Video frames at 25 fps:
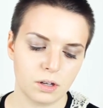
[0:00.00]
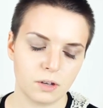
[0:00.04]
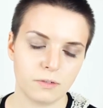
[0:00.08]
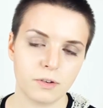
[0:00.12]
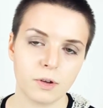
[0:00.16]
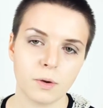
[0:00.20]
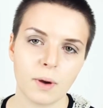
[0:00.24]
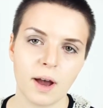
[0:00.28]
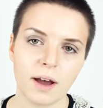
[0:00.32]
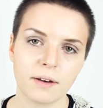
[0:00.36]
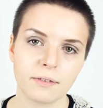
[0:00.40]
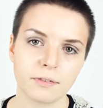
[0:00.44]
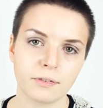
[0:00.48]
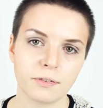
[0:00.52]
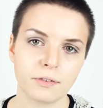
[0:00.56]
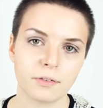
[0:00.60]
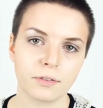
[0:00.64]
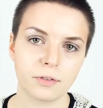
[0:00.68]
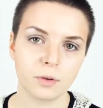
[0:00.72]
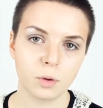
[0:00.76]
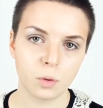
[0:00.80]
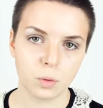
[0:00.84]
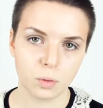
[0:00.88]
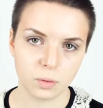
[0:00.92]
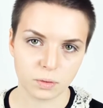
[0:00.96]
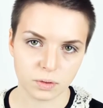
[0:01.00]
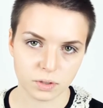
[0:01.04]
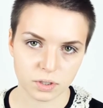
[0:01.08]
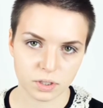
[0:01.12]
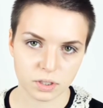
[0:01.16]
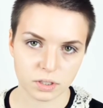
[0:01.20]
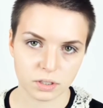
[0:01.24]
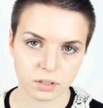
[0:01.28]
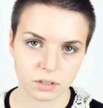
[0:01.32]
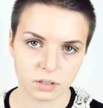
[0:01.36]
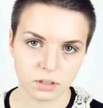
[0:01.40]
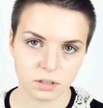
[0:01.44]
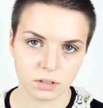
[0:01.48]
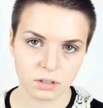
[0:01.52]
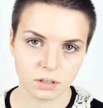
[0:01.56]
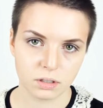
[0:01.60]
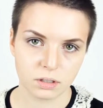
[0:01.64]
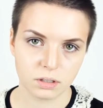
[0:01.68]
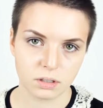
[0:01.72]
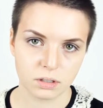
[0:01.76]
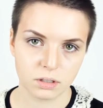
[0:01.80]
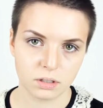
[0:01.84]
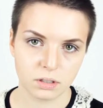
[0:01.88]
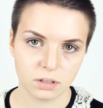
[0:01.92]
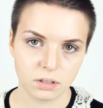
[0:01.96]
If you have thoughts
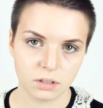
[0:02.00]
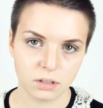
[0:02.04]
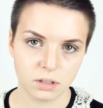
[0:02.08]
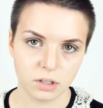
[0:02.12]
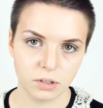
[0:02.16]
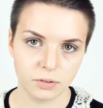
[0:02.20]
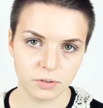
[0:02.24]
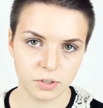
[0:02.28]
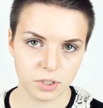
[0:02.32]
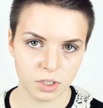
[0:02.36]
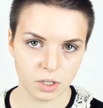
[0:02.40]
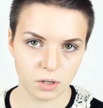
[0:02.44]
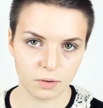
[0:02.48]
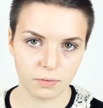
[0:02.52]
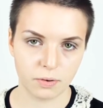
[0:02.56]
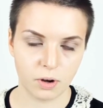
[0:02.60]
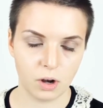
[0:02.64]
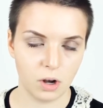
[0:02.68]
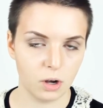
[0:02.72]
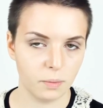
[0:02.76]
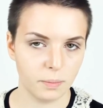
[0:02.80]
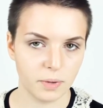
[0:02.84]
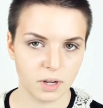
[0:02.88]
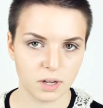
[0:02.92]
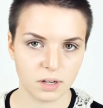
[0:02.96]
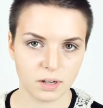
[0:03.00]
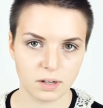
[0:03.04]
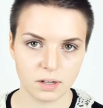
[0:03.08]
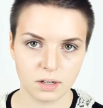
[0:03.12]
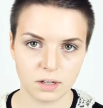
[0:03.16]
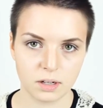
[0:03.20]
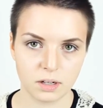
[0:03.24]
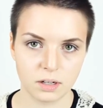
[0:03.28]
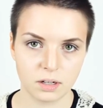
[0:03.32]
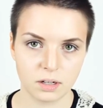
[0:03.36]
of self harming,